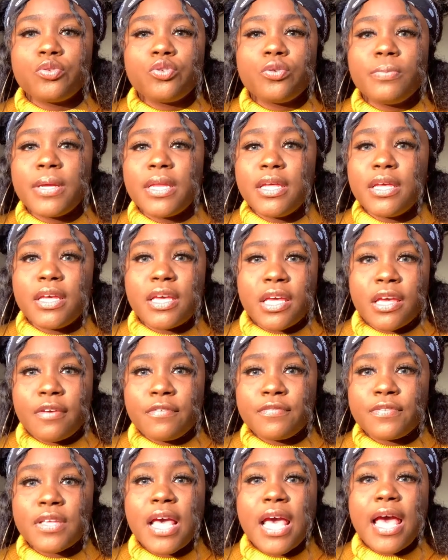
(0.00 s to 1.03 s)
many
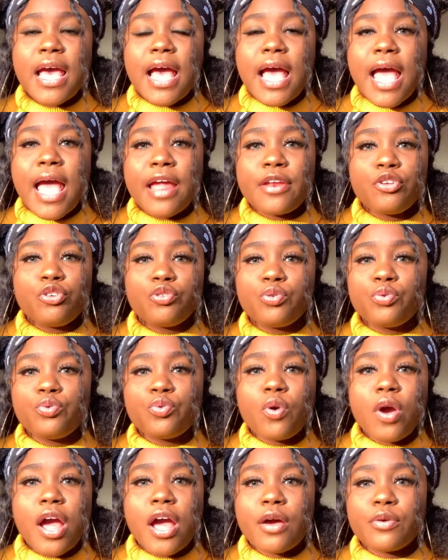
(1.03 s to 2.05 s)
gifts, and you don't
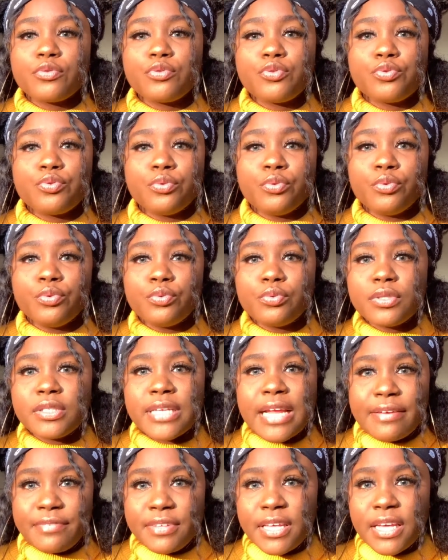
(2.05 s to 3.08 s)
know how to
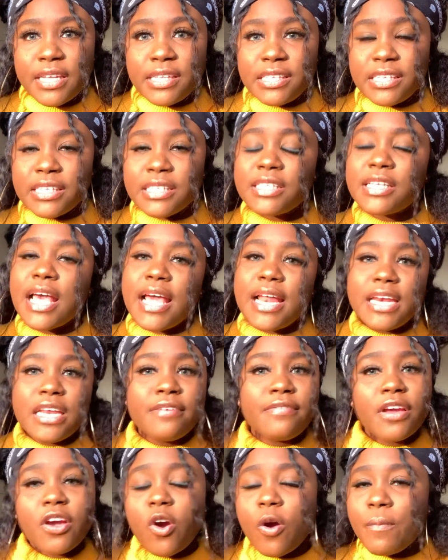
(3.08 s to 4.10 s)
navigate it, leave
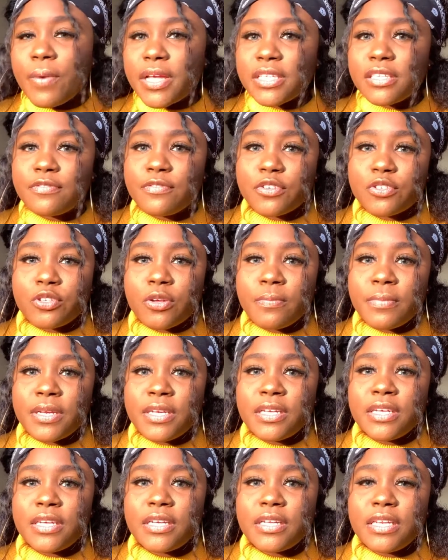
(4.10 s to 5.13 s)
a comment for
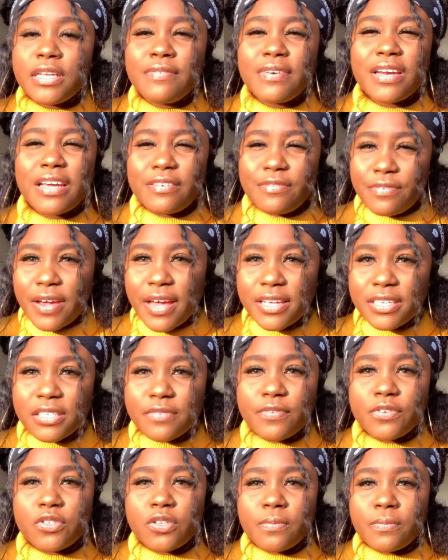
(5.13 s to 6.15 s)
somebody, leave an advice
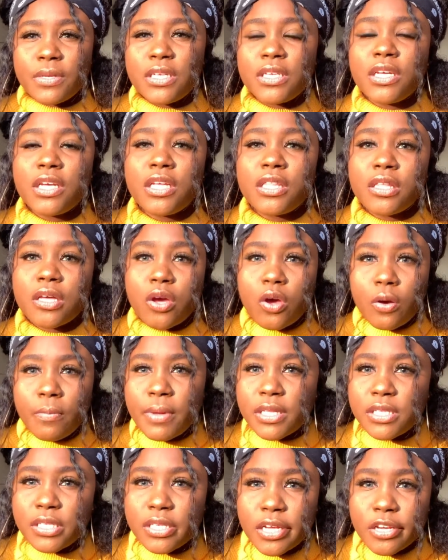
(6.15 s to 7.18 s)
for somebody in the
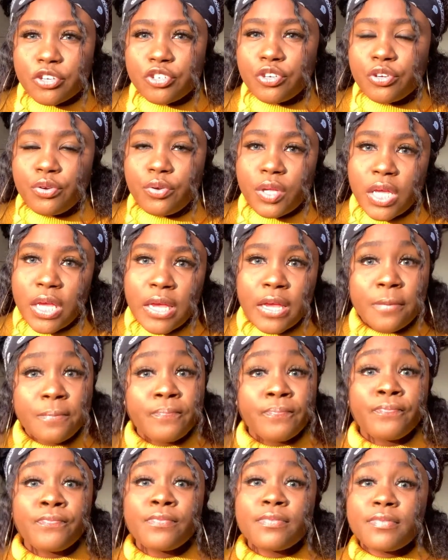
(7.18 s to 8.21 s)
comment section, okay?
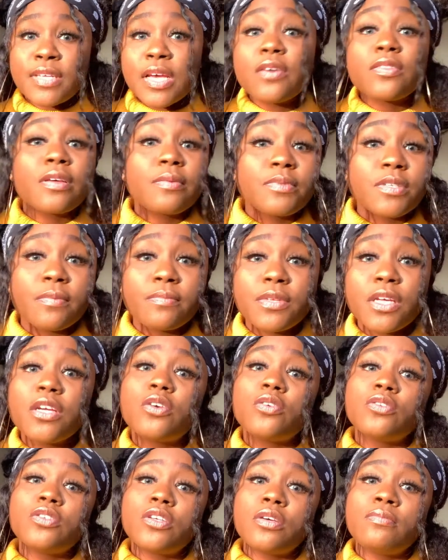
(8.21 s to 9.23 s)
Tell them something
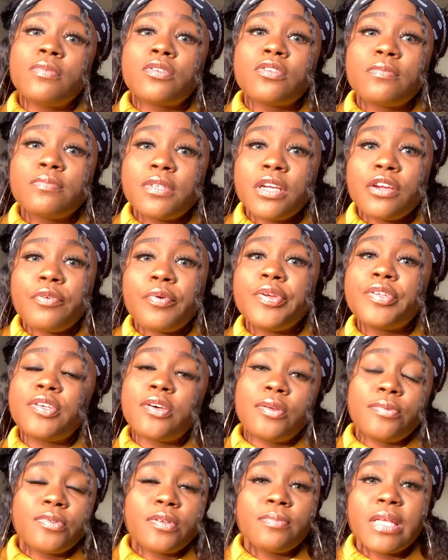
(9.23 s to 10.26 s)
good, tell them something great, tell
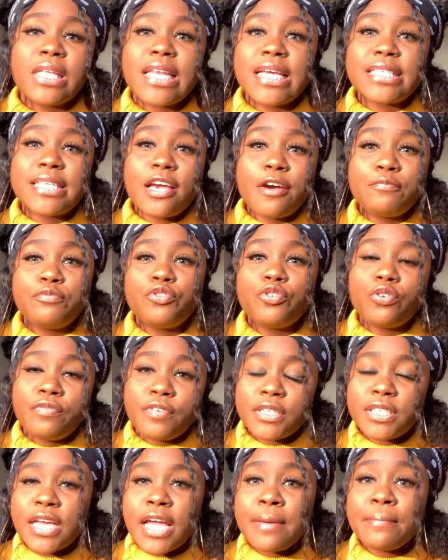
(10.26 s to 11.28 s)
them something that's helped you over
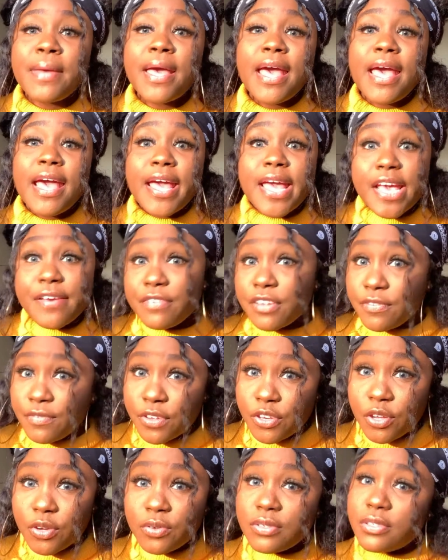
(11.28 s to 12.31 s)
time. If this
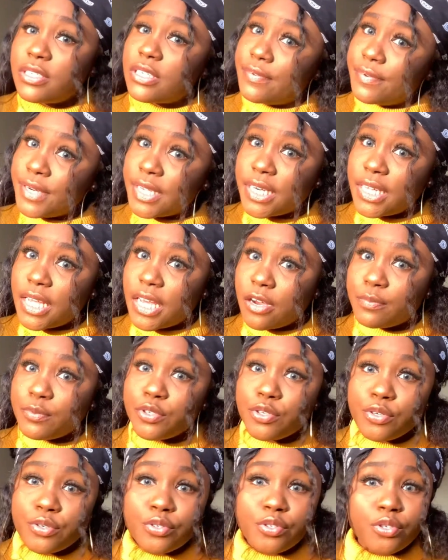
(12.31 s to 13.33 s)
video definitely helped
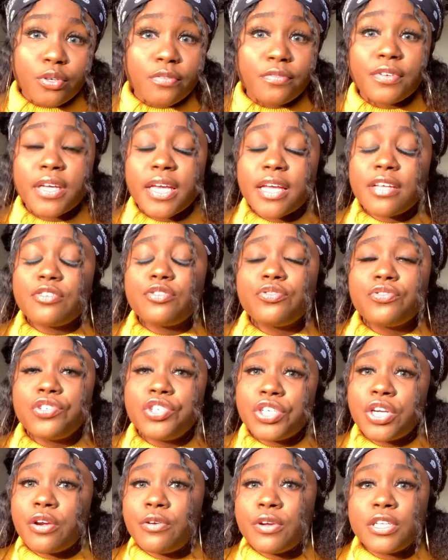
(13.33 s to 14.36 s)
you, don't forget to
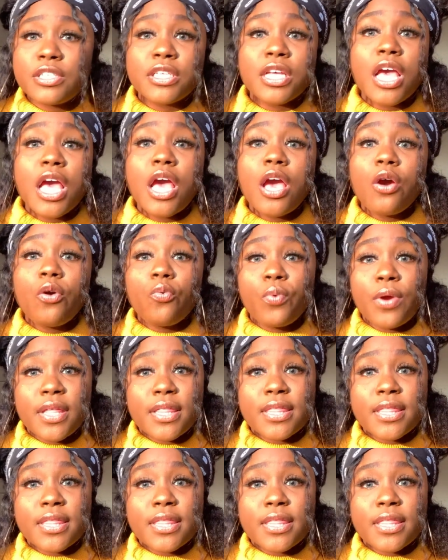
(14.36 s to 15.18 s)
share it with